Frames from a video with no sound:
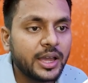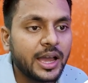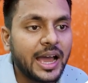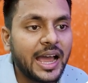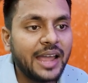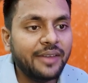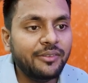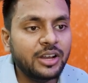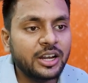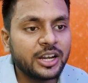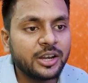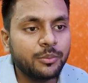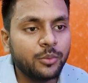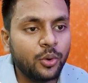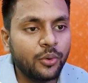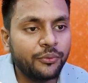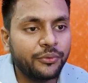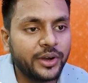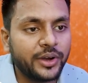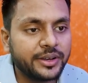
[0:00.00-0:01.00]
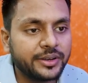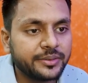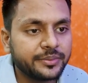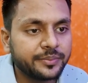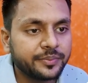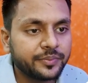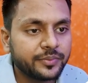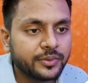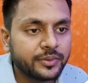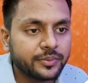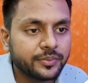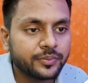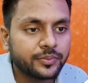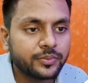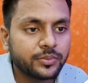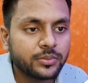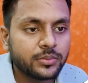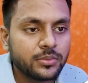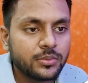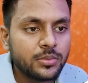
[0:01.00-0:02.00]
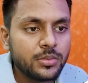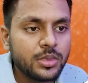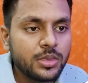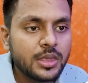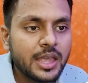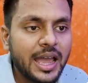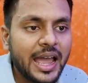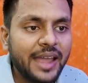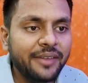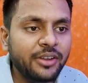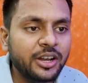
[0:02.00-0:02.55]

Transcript: I will remove 1. I